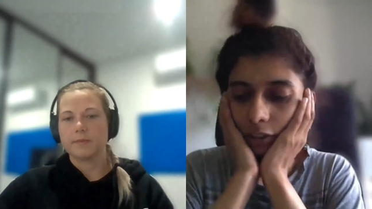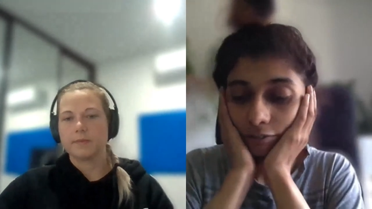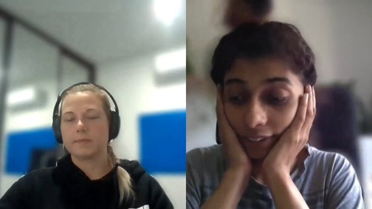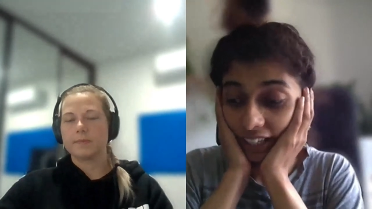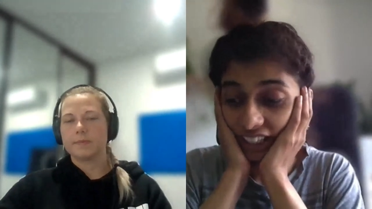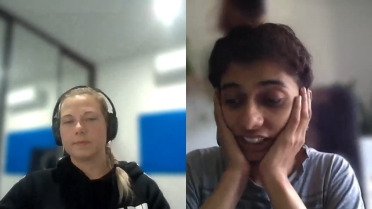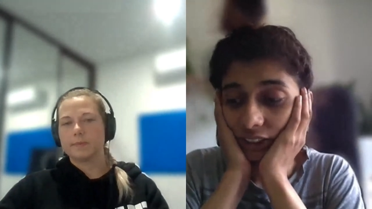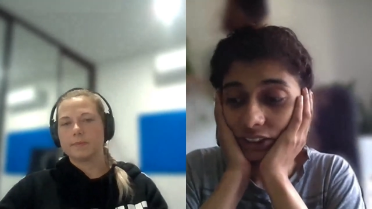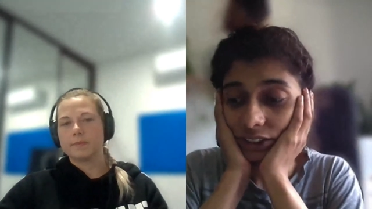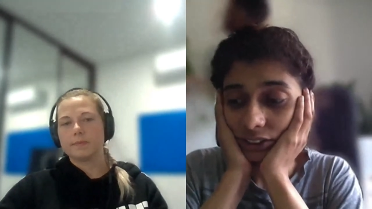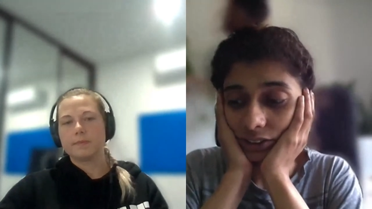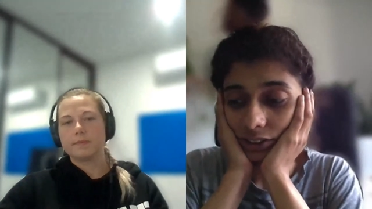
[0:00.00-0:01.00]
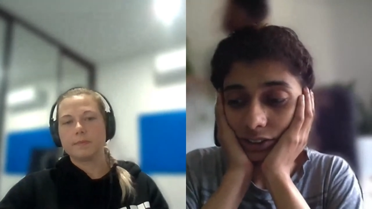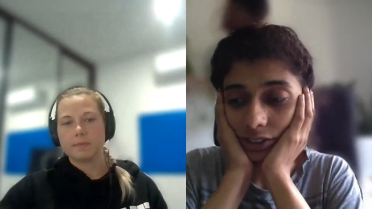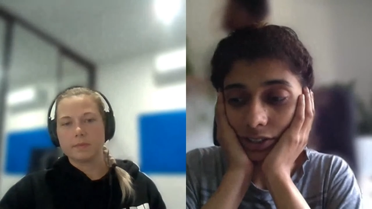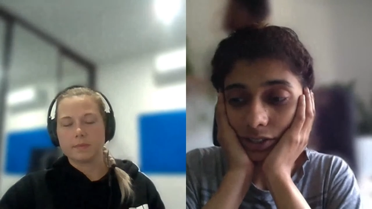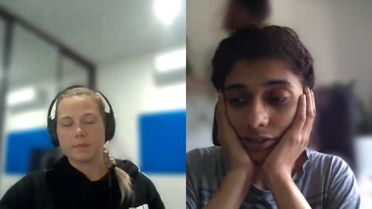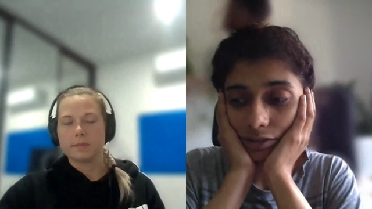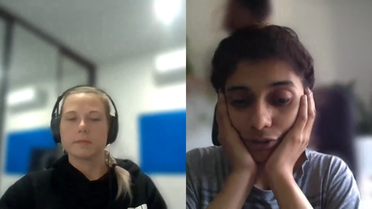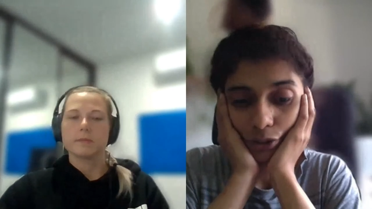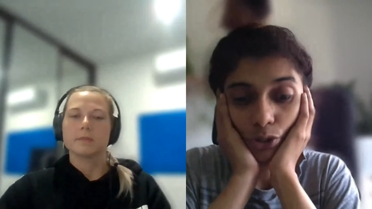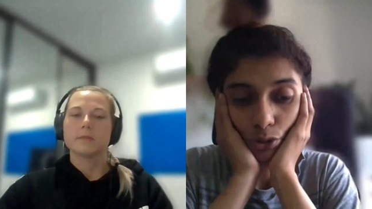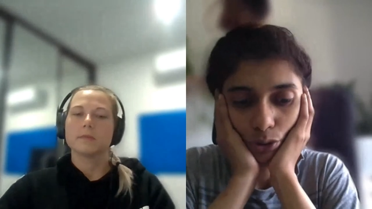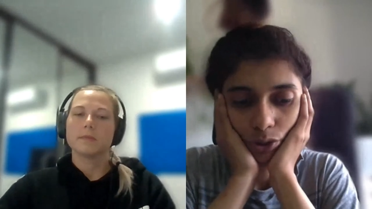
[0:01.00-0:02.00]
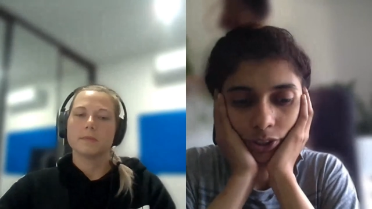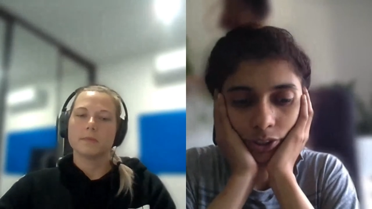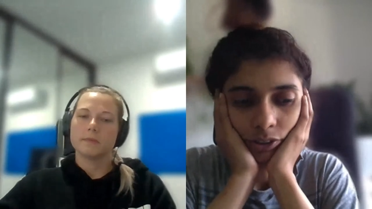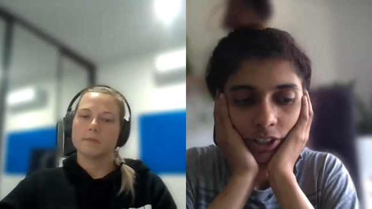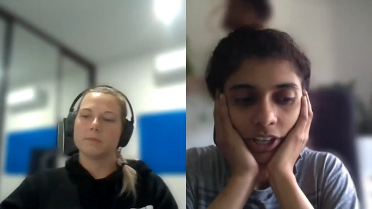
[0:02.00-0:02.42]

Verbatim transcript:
Speaker 1: valid uh, for sure.